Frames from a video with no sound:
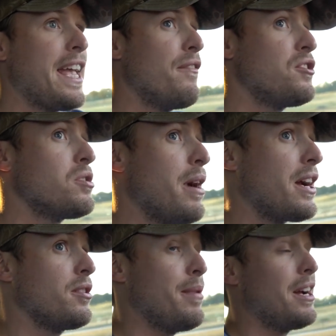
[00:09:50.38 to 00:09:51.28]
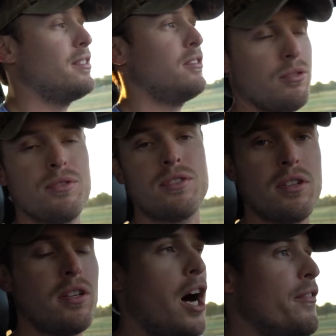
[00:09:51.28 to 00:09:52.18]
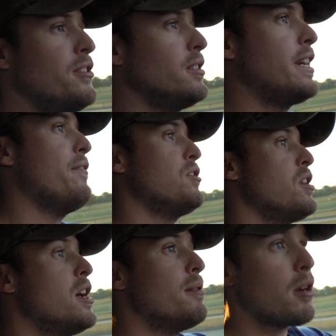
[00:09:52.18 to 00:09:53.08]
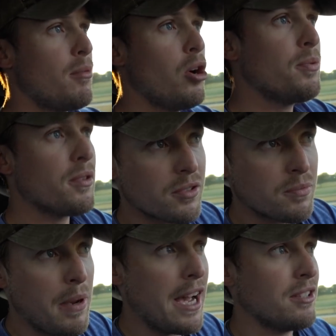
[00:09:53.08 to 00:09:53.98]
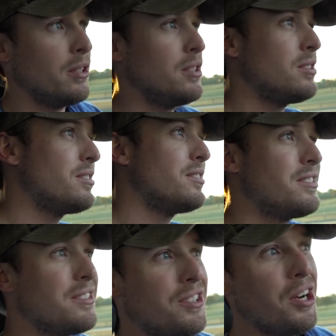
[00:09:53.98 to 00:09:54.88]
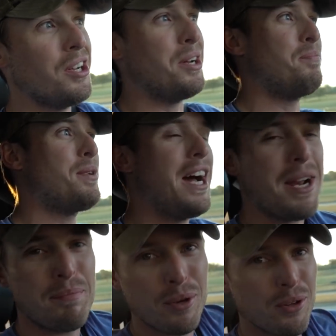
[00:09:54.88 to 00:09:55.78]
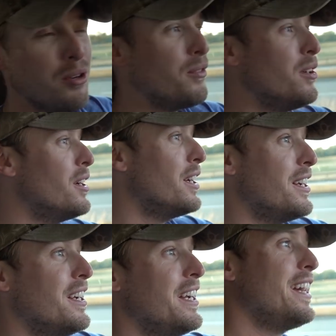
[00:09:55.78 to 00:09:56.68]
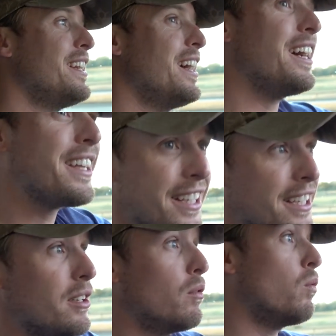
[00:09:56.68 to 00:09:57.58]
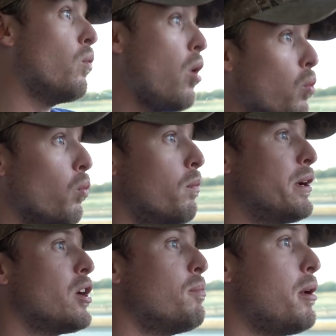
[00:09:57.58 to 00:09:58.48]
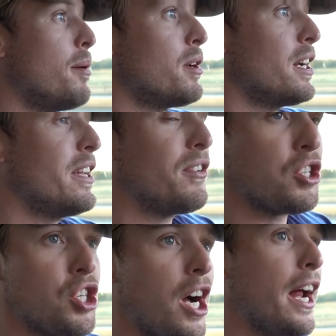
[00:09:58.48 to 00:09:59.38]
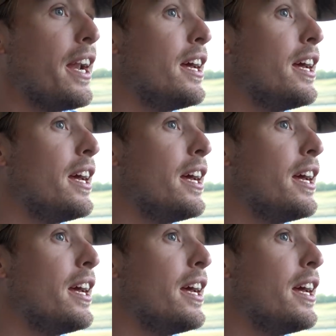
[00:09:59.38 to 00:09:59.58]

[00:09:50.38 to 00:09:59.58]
catfishing back on the backside, so there's obviously catfish. But I'm hoping that there's bass, so I just gonna kind of pull over and Whoa, big old bump. Gonna give it a shot.